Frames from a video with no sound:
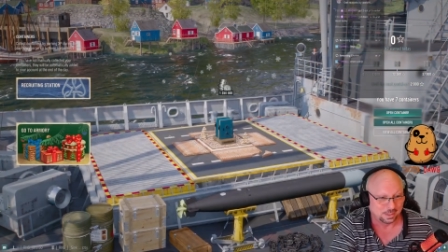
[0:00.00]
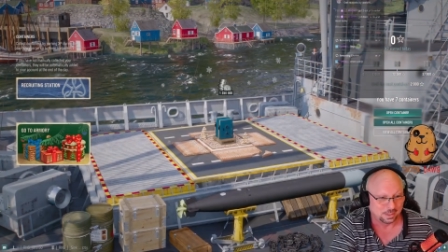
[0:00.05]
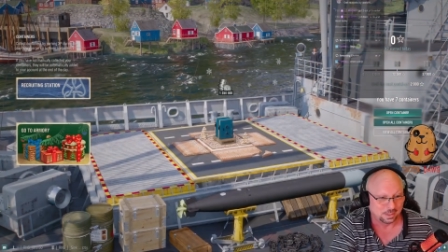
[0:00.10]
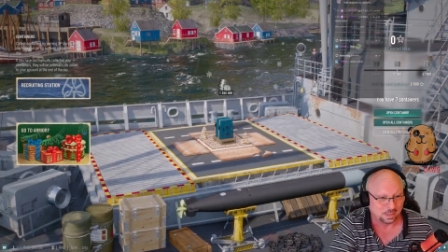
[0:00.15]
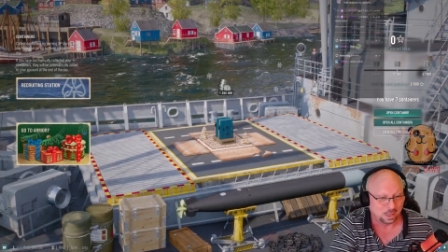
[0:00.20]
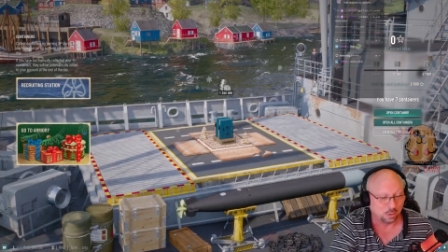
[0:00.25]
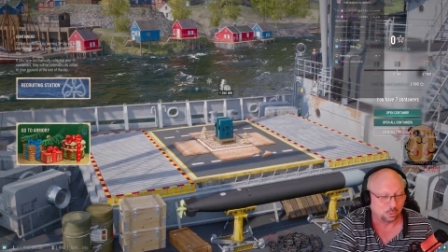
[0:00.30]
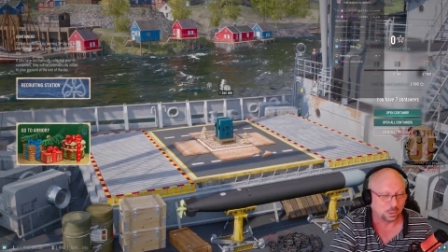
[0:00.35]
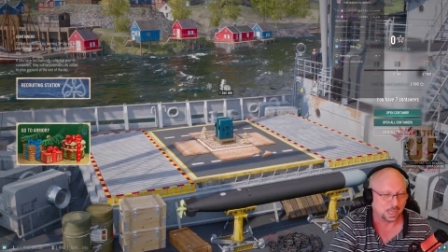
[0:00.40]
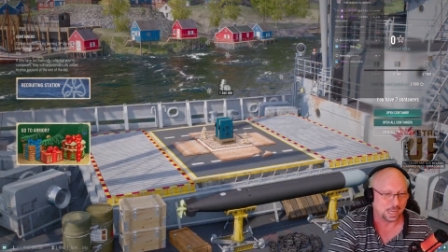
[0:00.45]

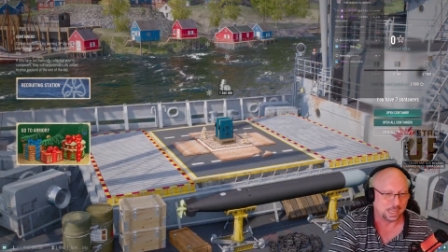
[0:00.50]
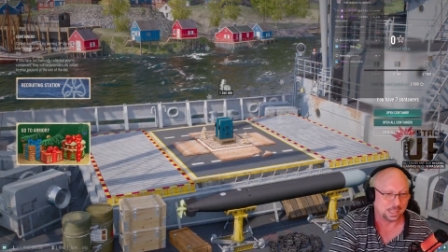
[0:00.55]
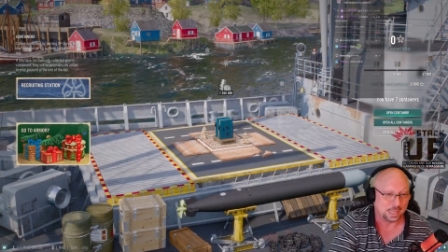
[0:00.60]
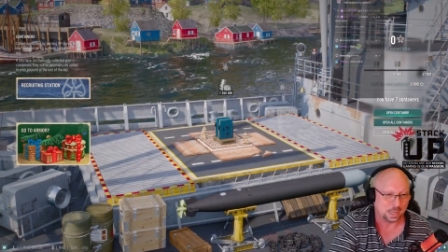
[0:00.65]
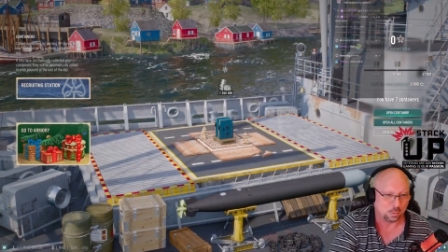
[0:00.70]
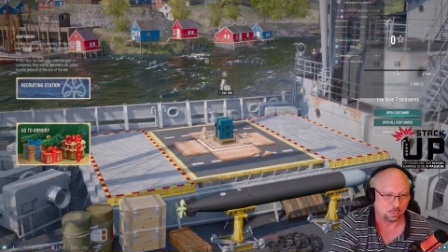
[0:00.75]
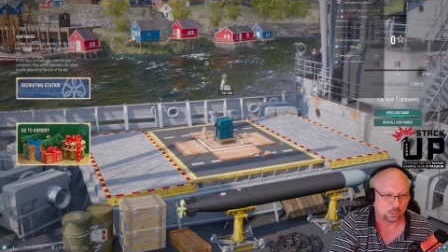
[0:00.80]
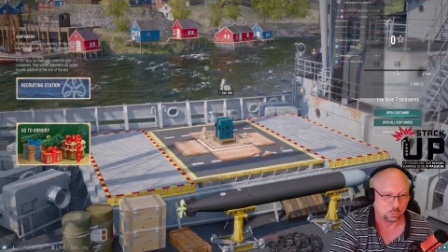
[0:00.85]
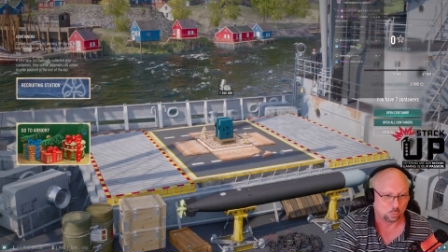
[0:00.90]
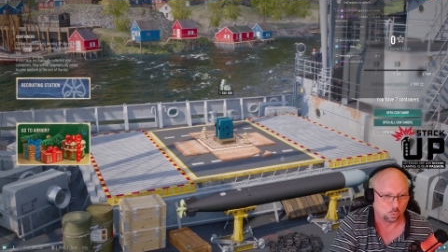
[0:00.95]
Okay, that
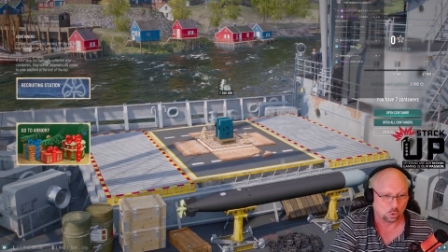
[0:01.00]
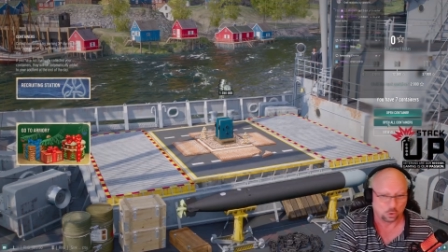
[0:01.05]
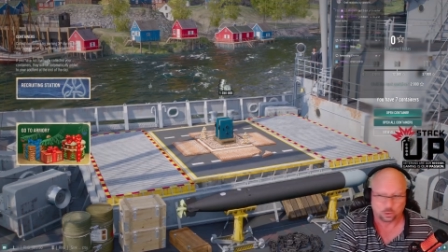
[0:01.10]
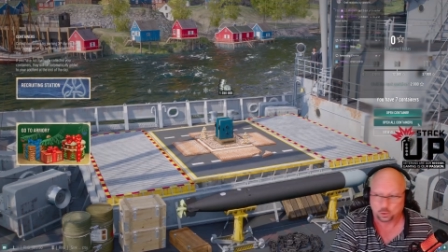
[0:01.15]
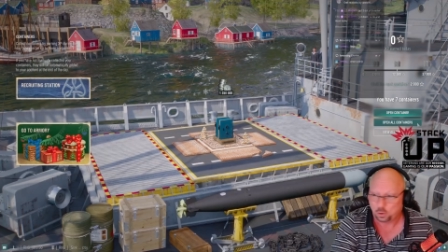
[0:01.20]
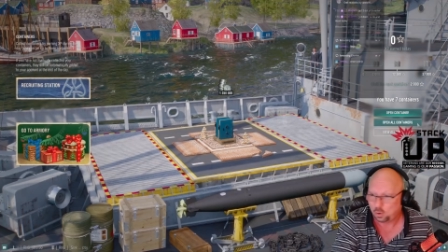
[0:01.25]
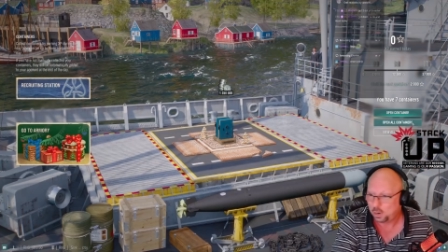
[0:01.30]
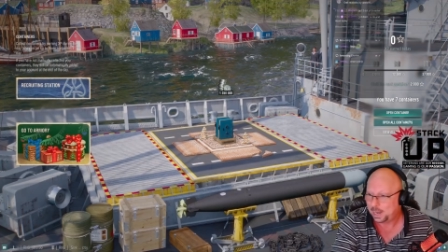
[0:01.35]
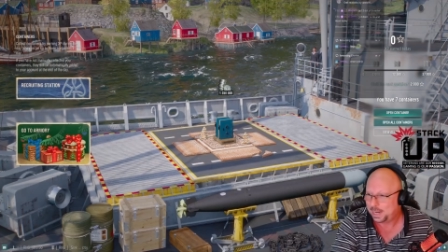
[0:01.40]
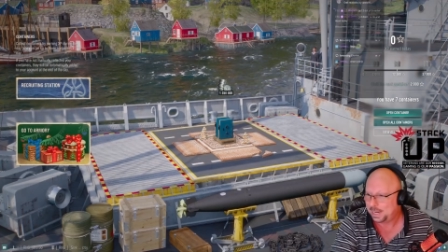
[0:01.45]
was worth
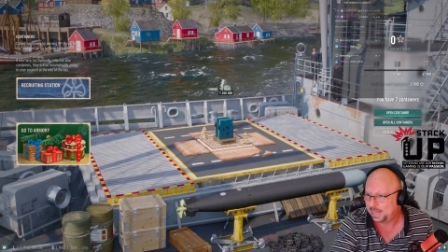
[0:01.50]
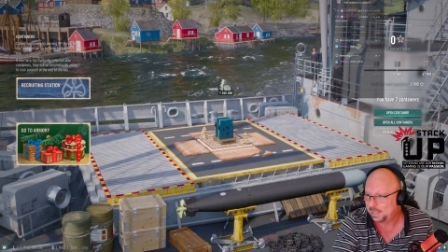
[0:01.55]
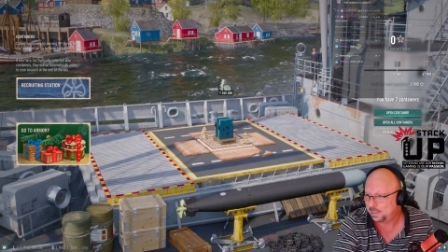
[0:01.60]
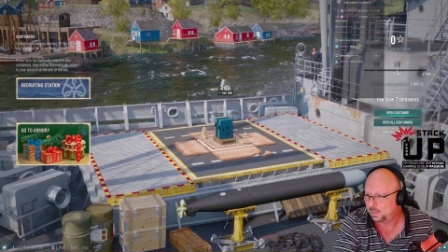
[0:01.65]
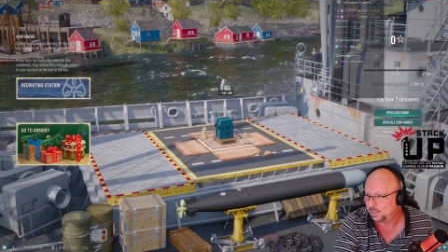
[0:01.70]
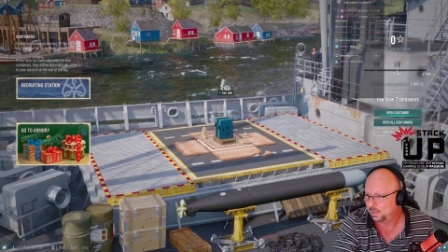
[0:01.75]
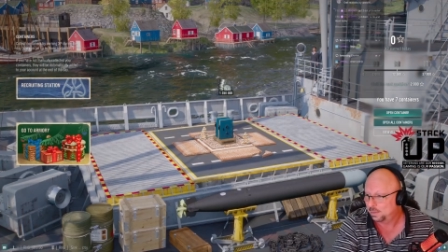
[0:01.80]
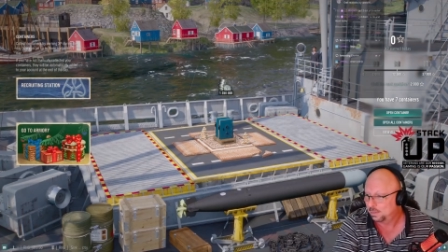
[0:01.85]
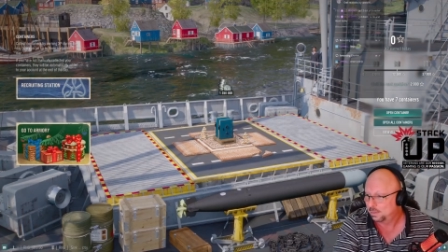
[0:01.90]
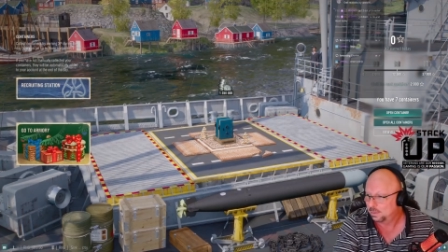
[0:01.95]
credits.
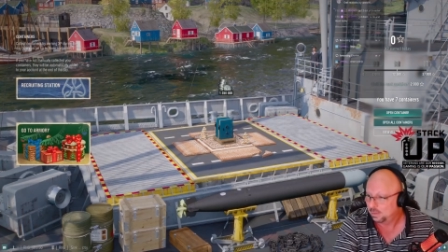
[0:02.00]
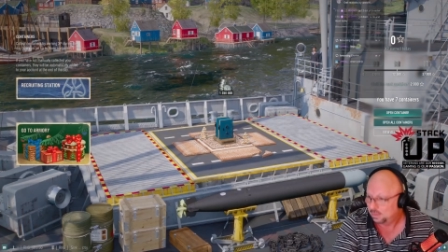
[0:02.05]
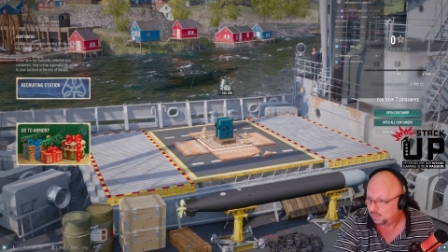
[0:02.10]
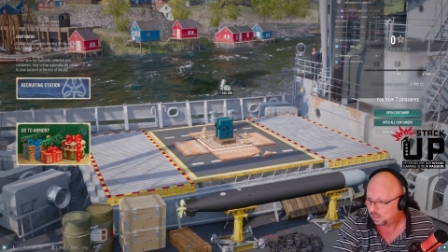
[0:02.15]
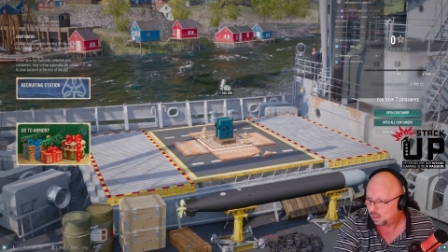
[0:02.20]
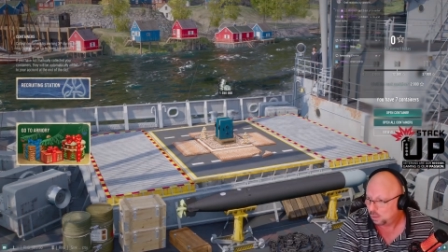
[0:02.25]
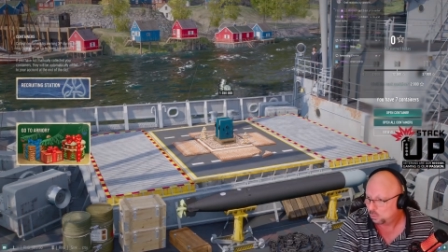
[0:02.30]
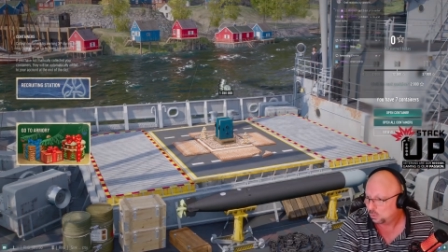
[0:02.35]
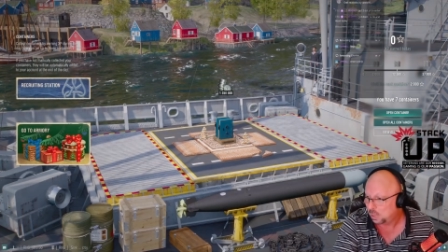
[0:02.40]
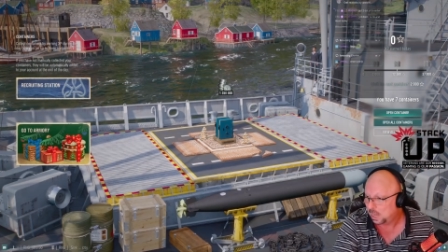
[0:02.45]

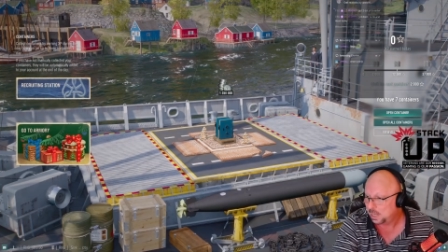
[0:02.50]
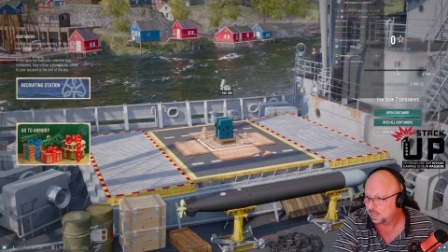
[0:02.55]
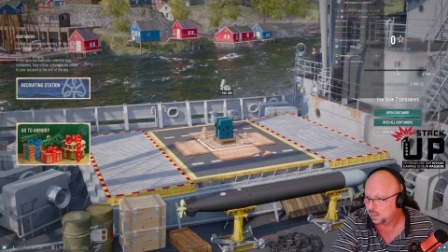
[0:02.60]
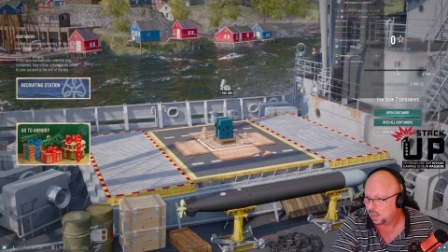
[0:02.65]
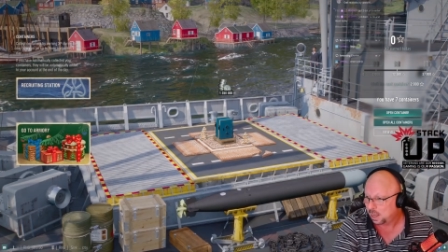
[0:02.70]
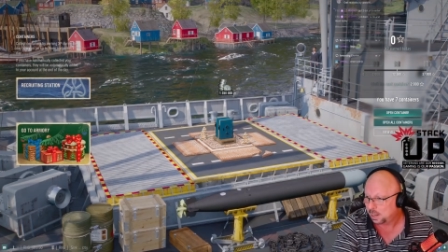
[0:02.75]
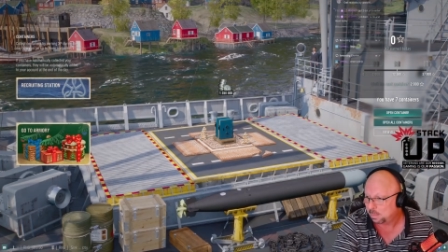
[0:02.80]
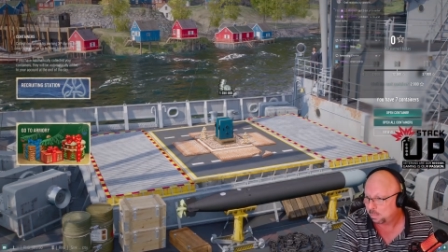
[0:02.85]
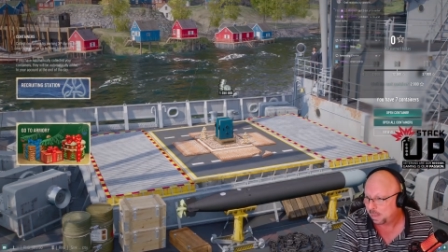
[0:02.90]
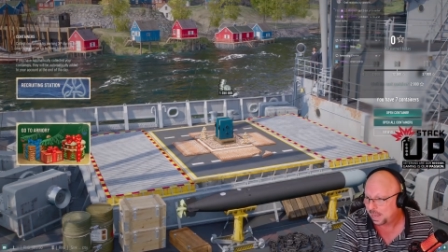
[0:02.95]
Okay, not
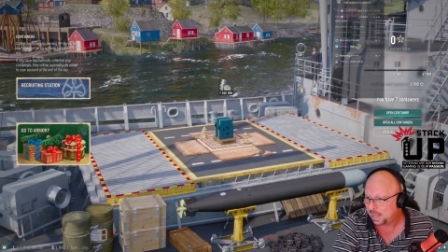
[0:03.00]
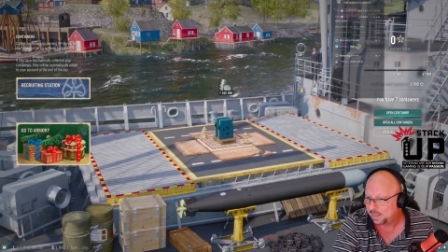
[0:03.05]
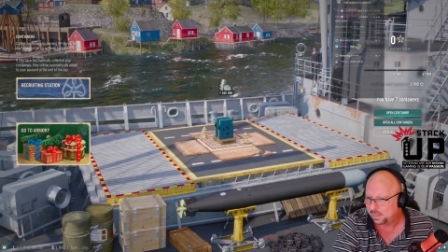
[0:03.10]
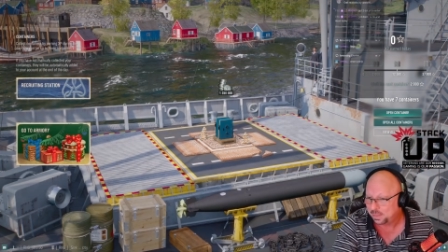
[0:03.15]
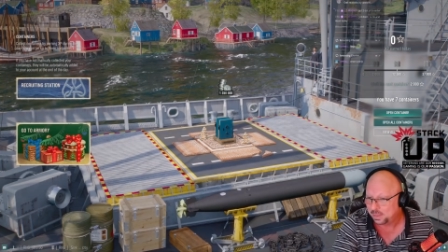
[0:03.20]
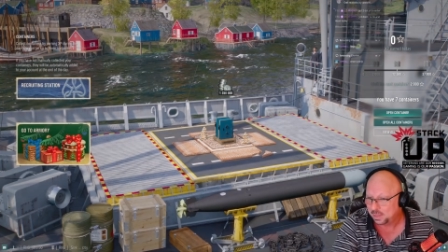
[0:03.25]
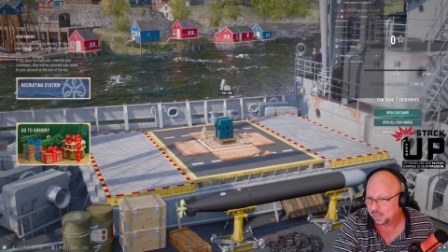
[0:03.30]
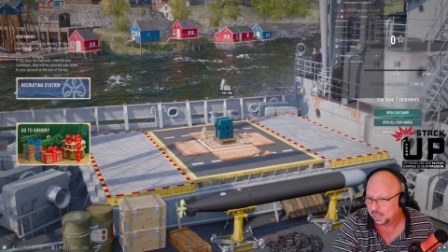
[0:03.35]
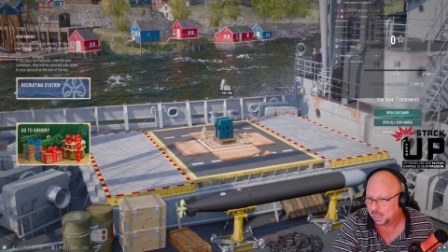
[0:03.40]
a bad thing.